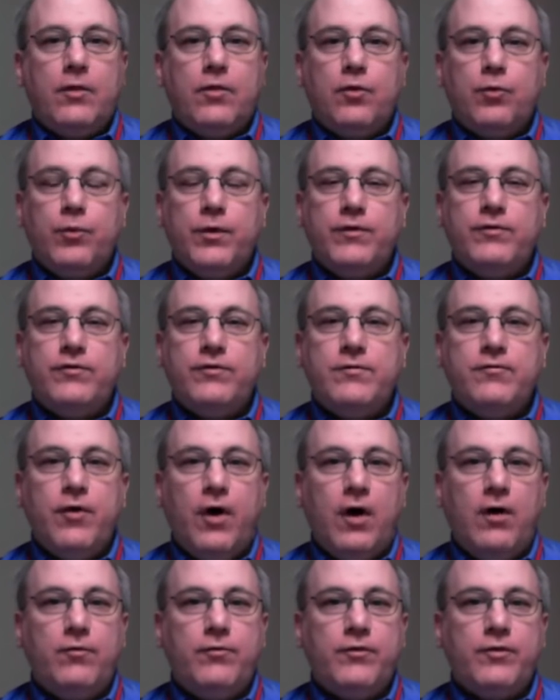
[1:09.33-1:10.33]
The risks
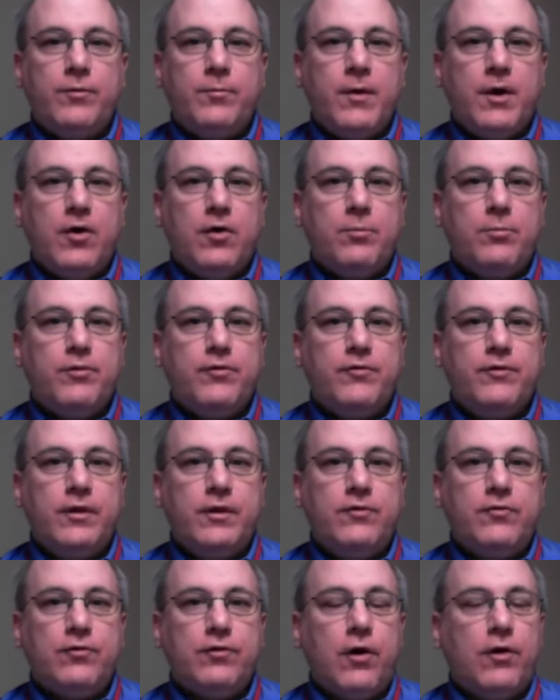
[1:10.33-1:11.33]
involved with a marrow
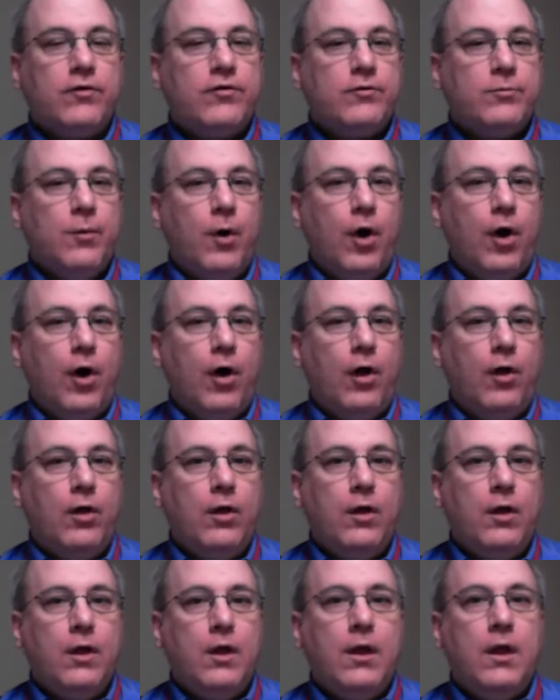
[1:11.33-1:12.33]
procedure are small.
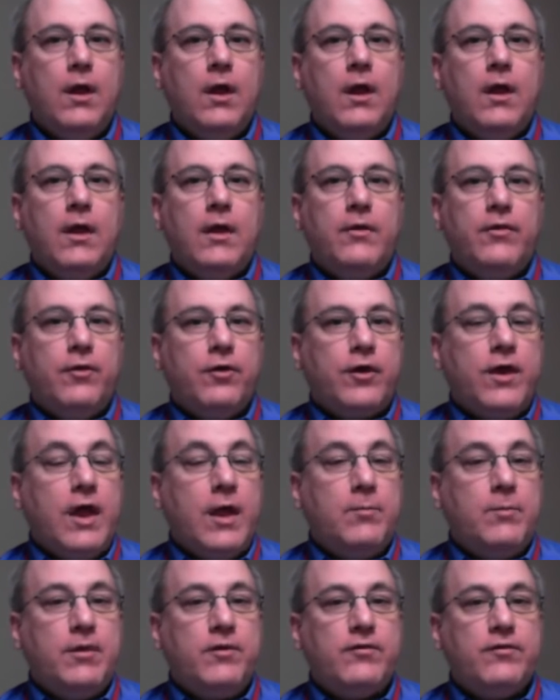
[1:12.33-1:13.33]
There
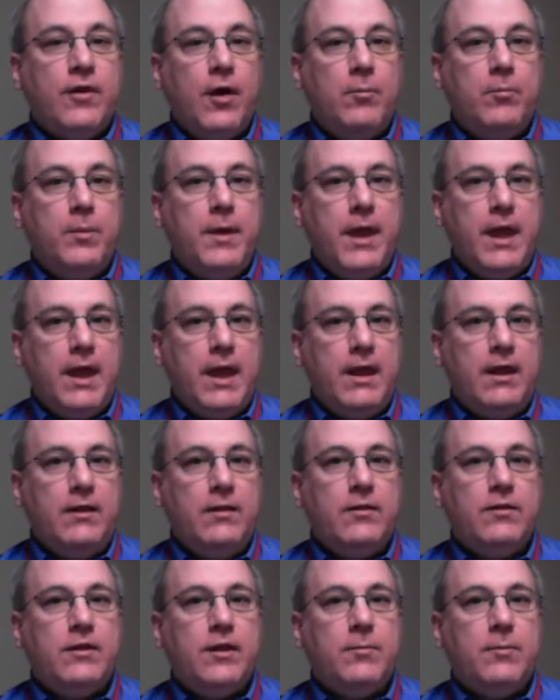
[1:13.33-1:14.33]
can be some
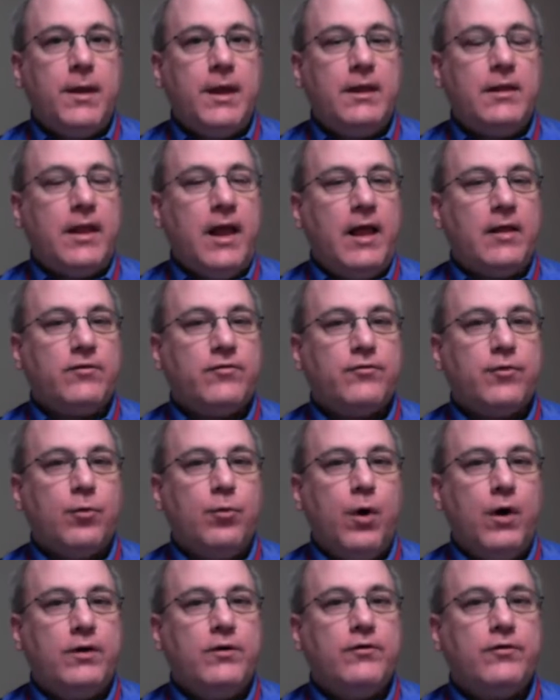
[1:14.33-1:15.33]
pain that may last for
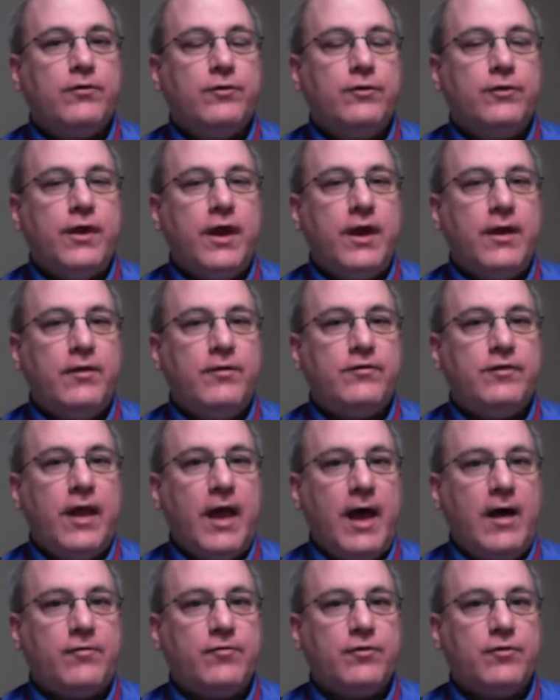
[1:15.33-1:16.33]
one or two days
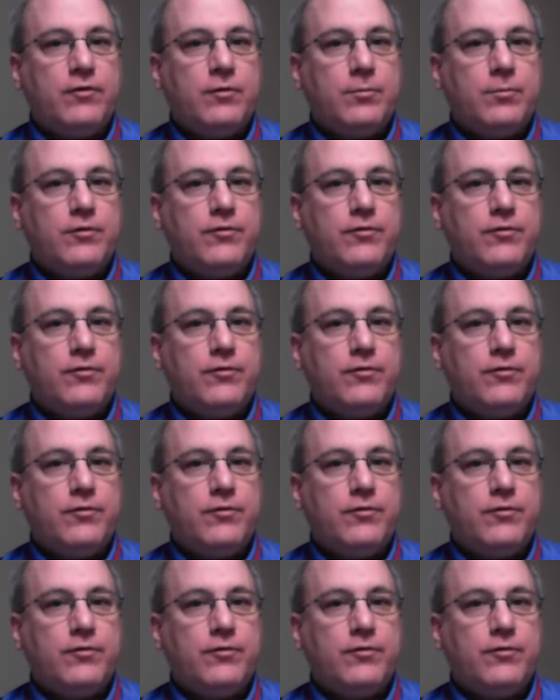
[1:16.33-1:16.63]
after the